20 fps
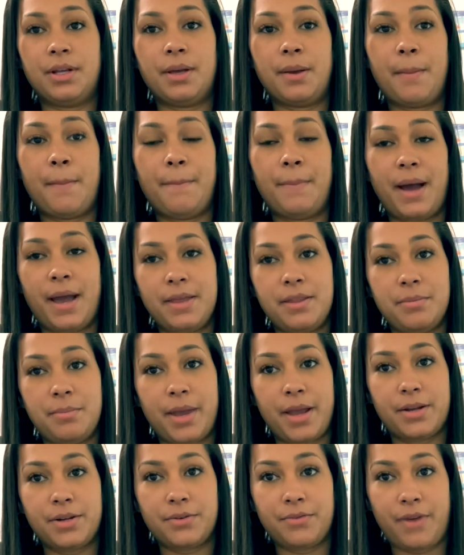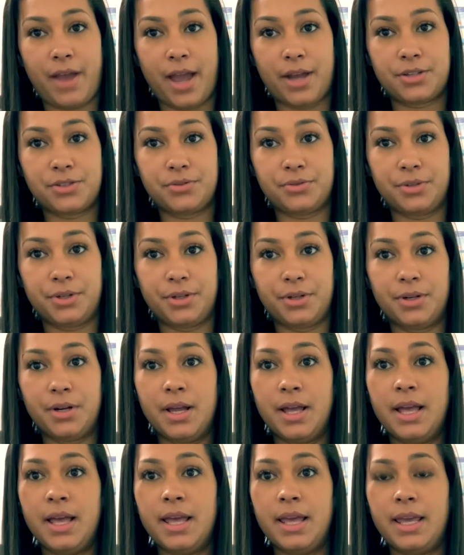by the manufacturer
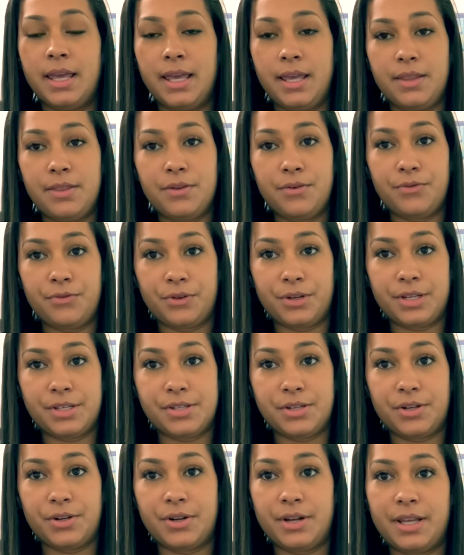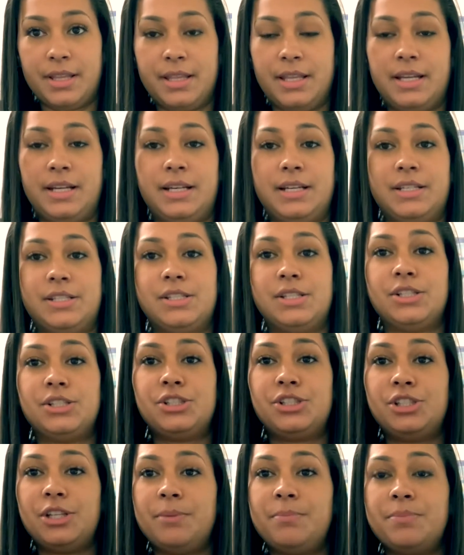in the freezer, and then it is
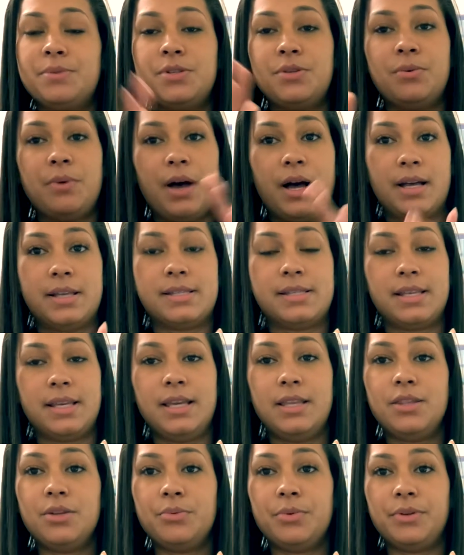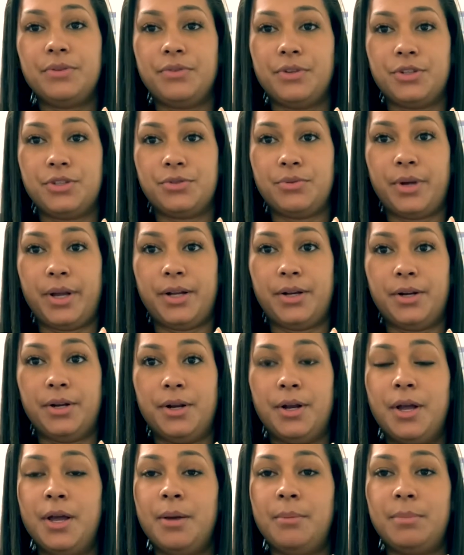shipped to us in the
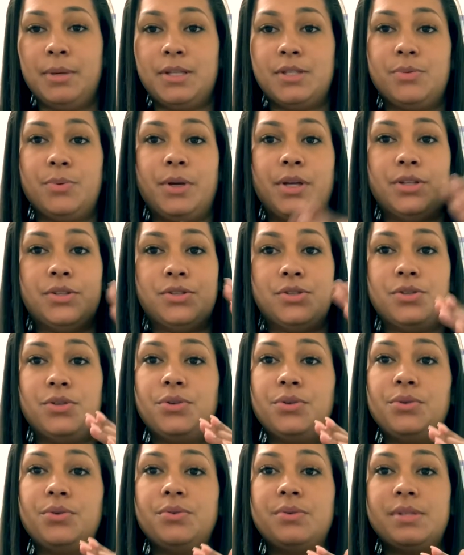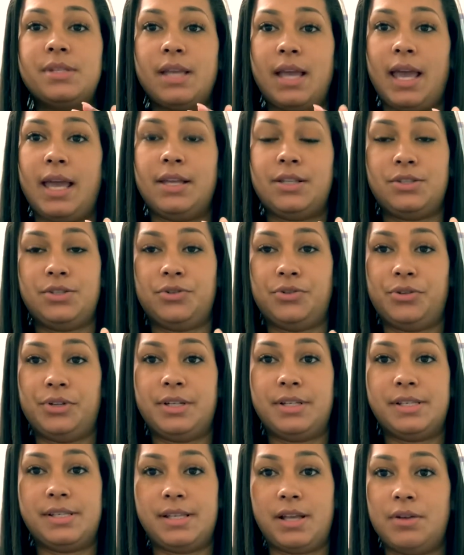refrigerator between 2 to 8
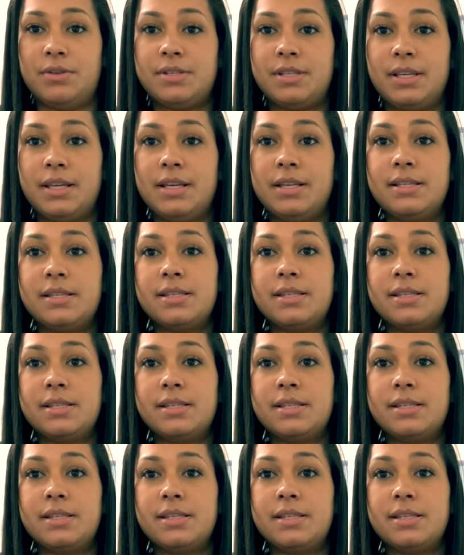degrees Celsius.